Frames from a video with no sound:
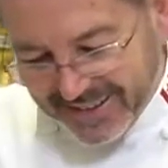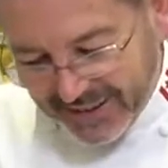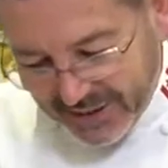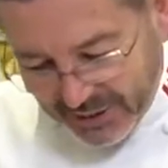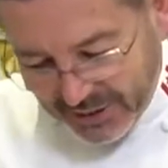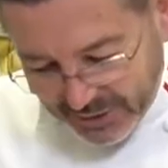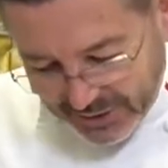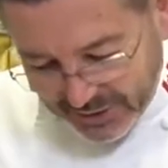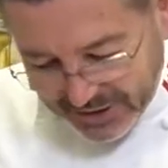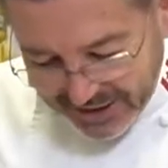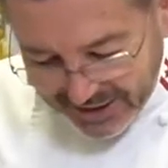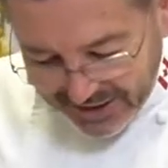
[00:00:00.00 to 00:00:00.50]

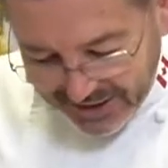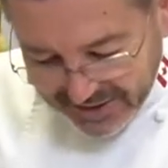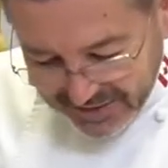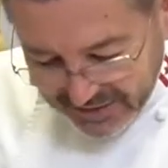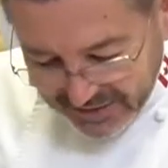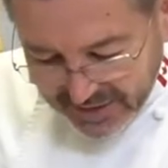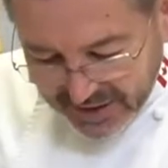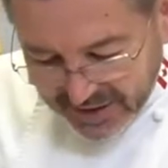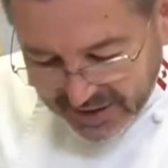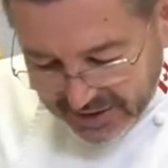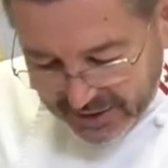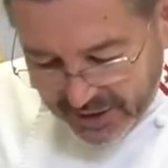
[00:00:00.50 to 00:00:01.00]
Okay.
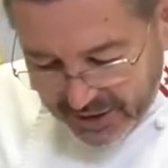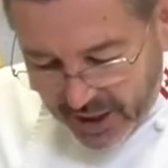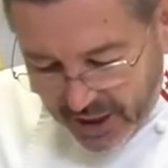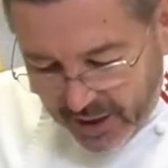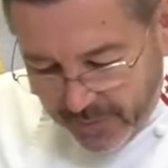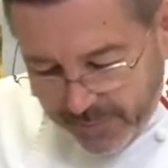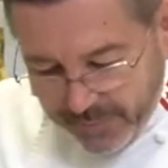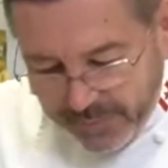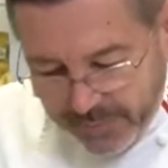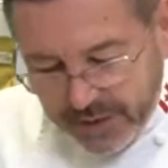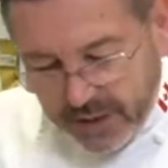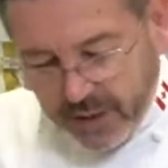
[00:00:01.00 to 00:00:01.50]

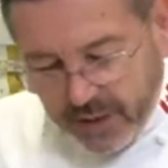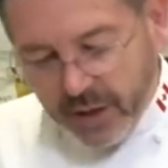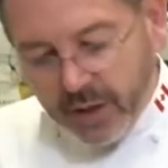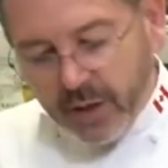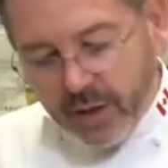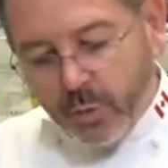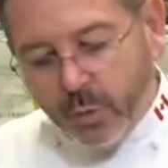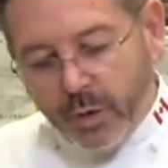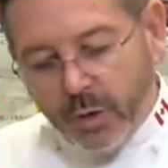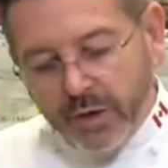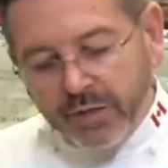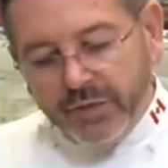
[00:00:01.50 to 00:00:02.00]
Now,
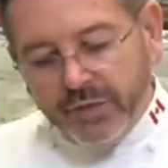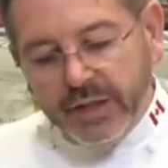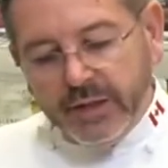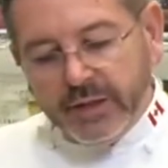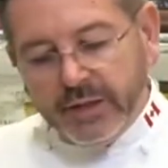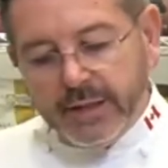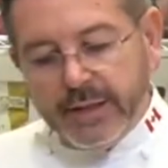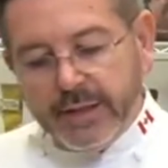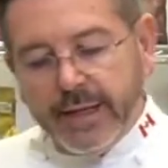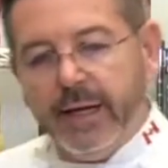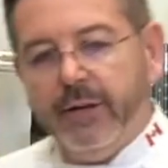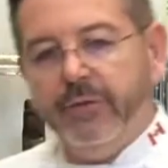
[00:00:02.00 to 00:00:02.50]
one thing
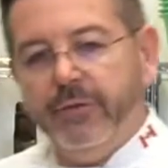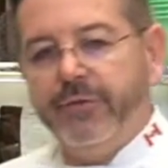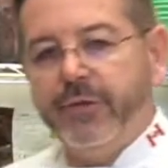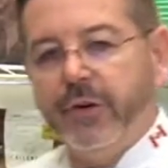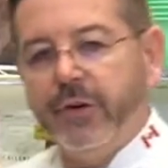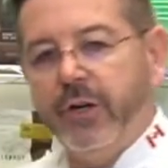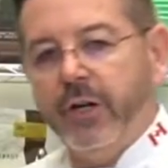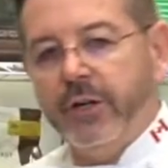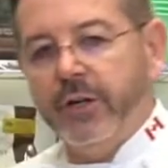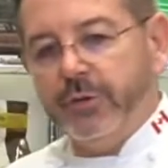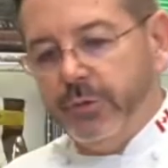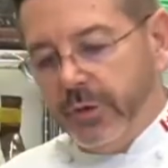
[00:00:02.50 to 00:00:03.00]
that I
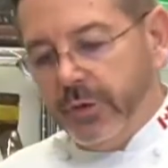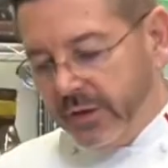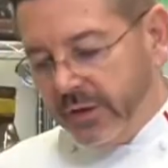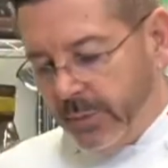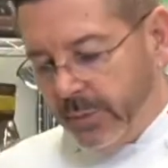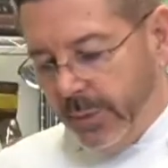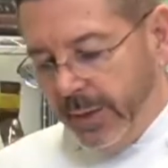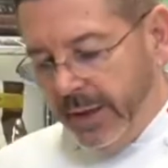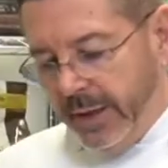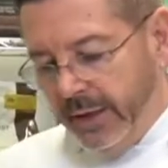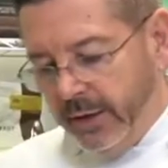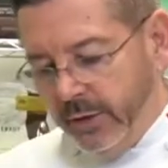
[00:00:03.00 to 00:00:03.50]
forgot to
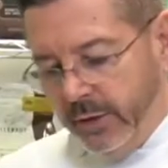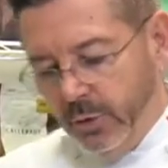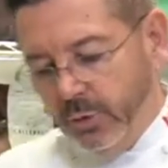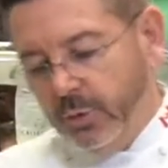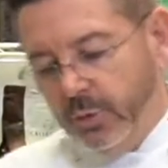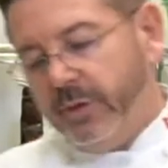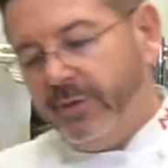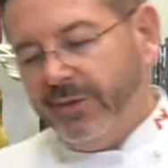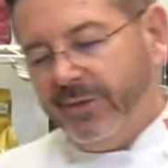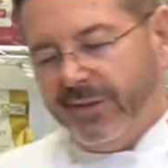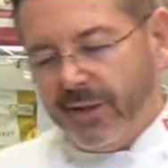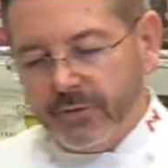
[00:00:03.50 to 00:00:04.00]
explain you,
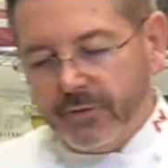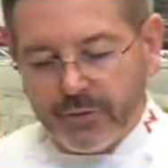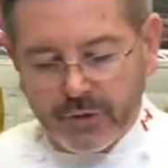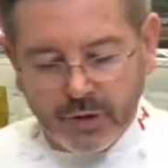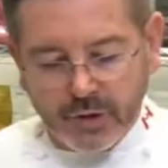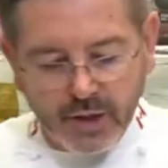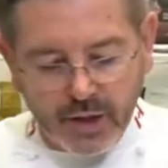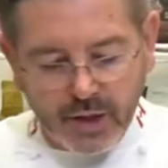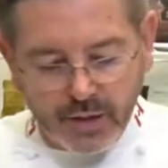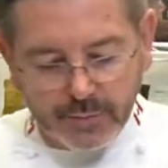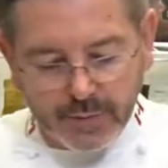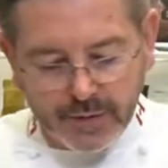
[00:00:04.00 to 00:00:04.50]
or not
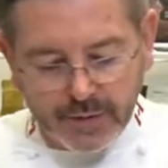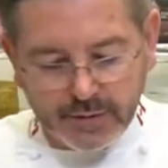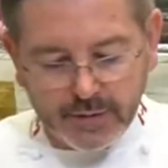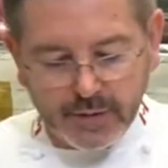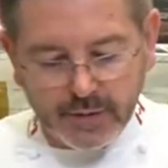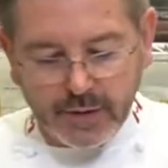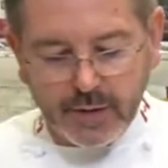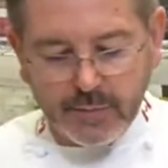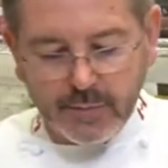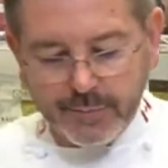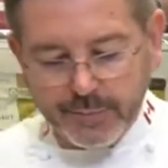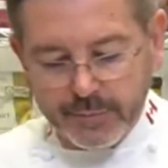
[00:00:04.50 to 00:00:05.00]
forgot, but
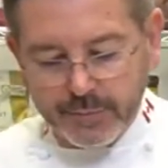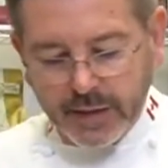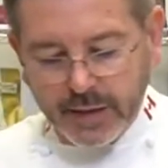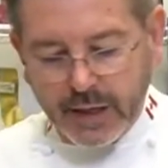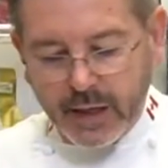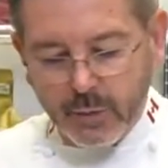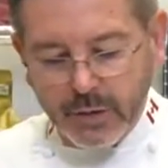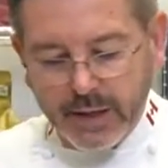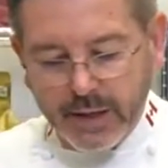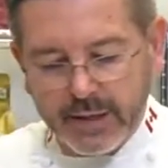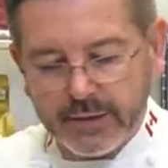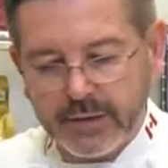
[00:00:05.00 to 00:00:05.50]
I
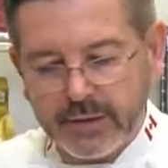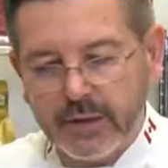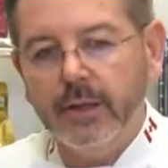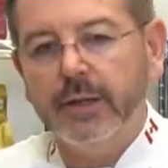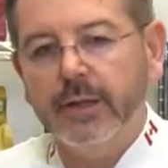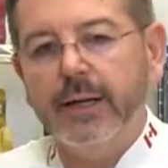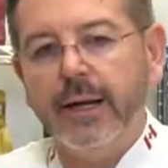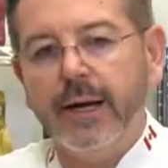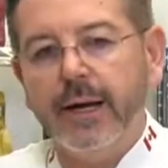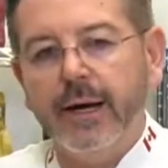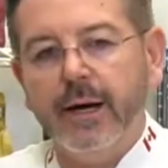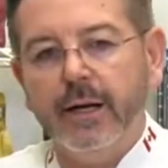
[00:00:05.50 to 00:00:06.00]
will ask
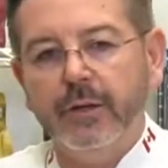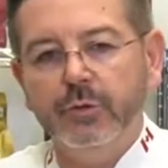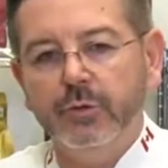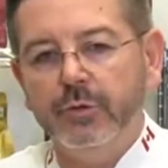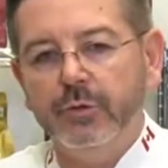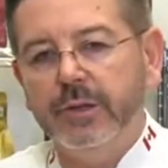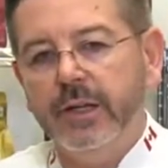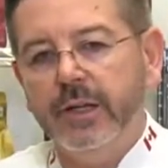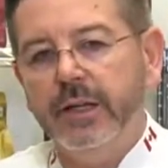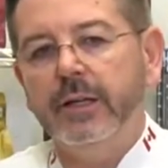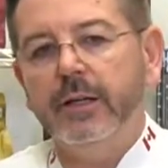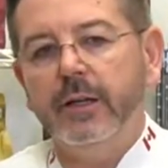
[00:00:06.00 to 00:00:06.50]
Clara to
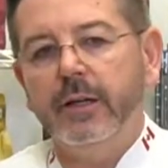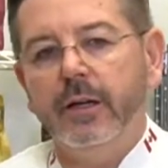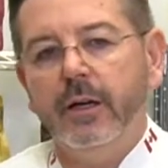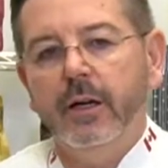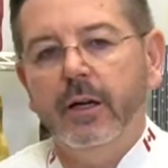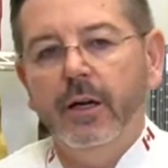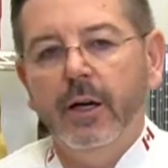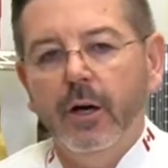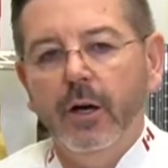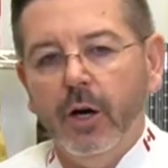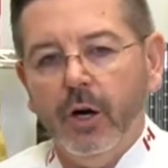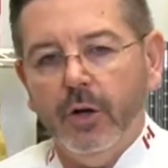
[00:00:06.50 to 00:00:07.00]
take
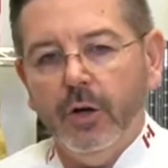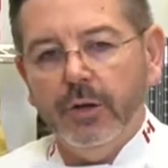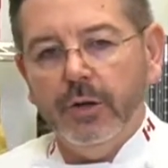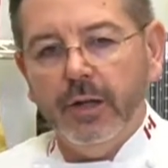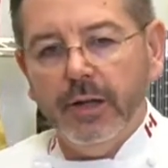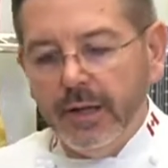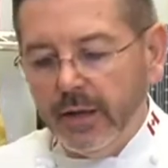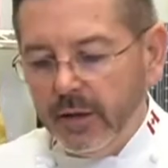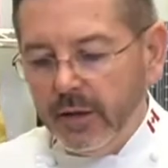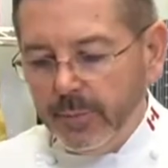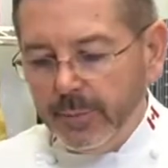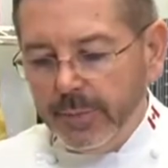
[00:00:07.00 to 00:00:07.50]
on a
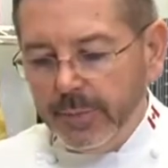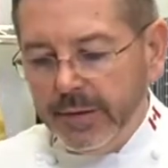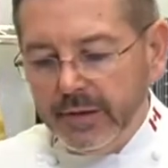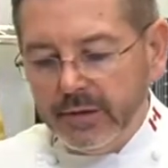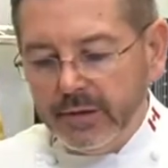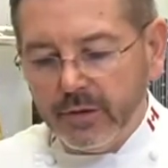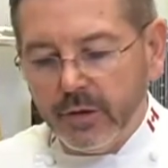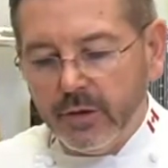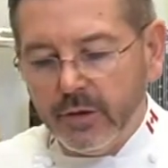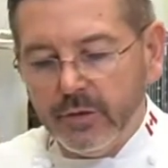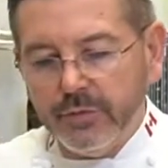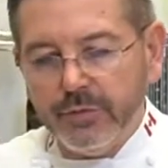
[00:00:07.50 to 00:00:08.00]
little
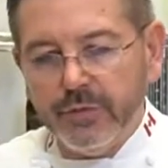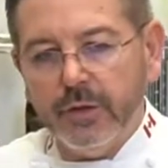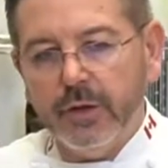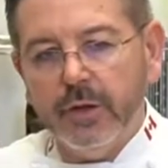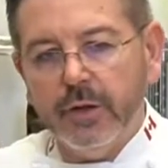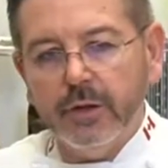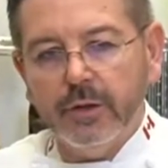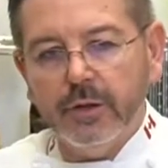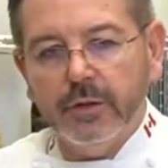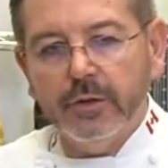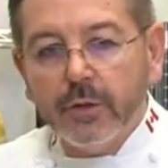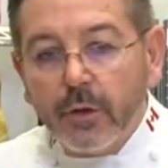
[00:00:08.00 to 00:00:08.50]
piece of
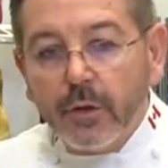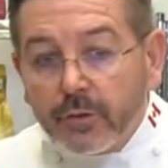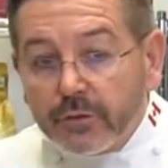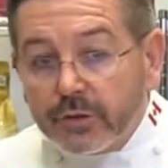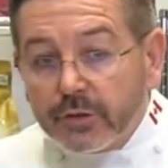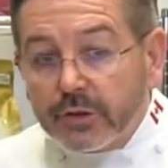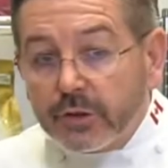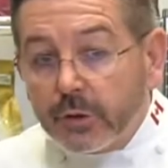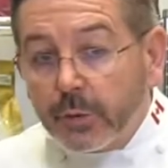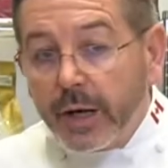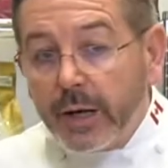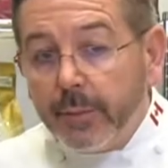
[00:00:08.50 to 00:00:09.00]
a
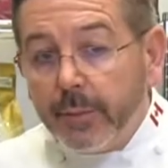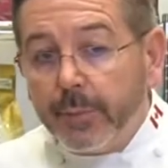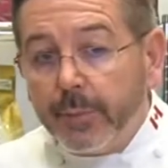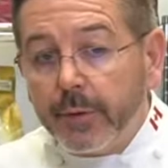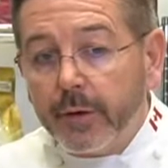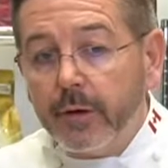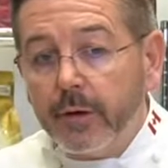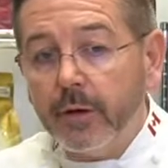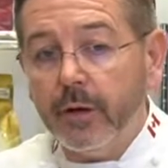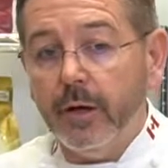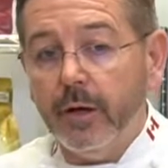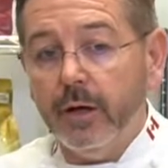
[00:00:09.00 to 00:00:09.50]

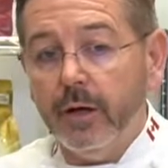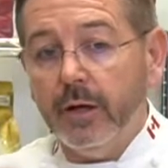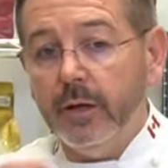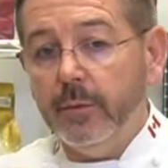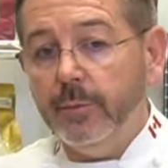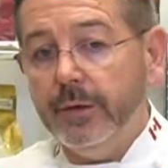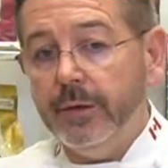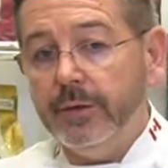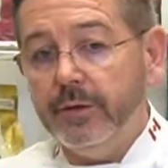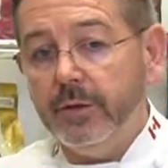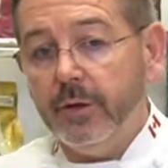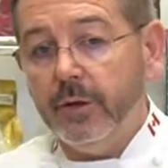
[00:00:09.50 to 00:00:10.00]
scraper, a little
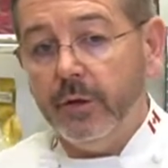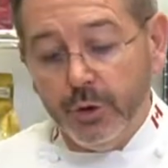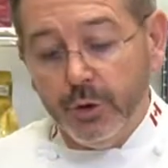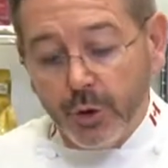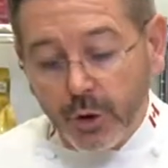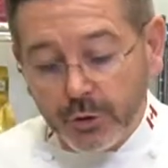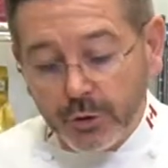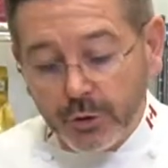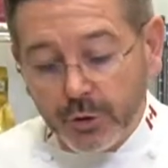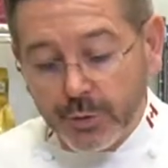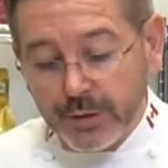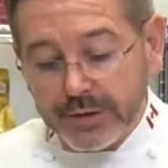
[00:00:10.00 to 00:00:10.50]
bit
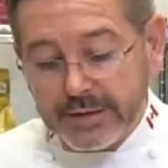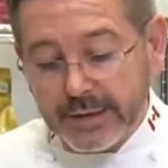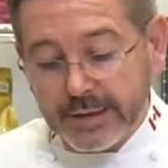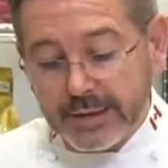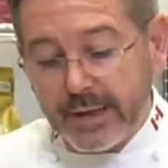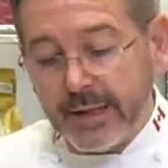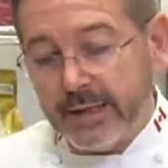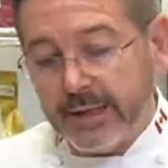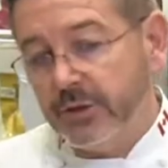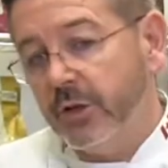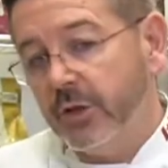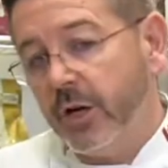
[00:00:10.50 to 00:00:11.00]

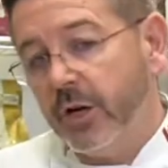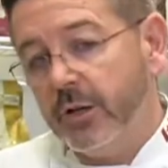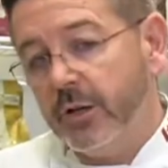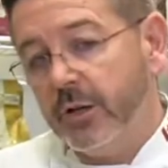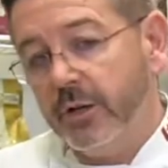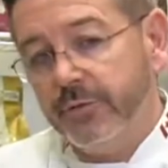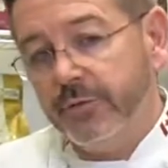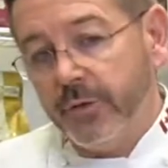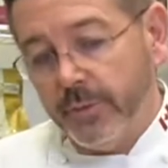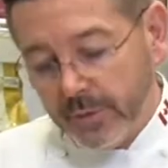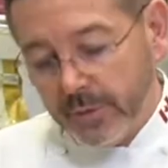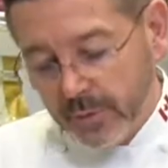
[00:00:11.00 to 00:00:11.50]
non-crystallized chocolate
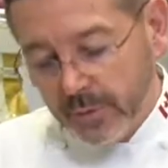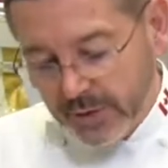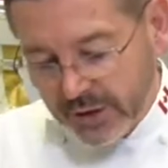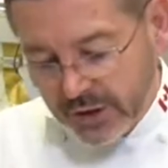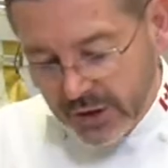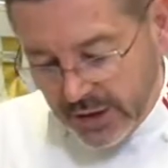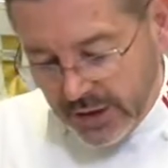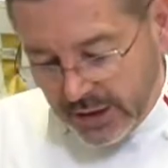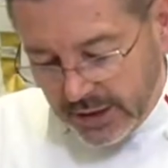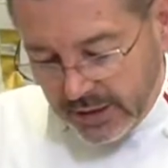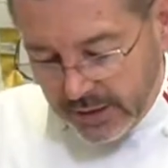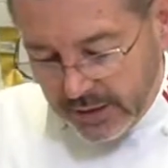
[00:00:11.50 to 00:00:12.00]
from the
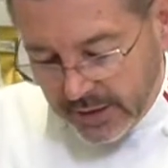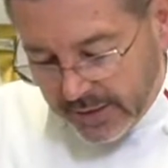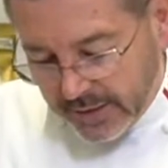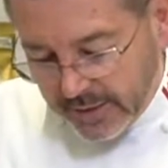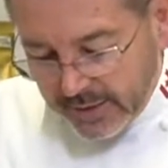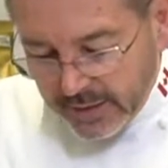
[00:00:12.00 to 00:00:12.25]
machine,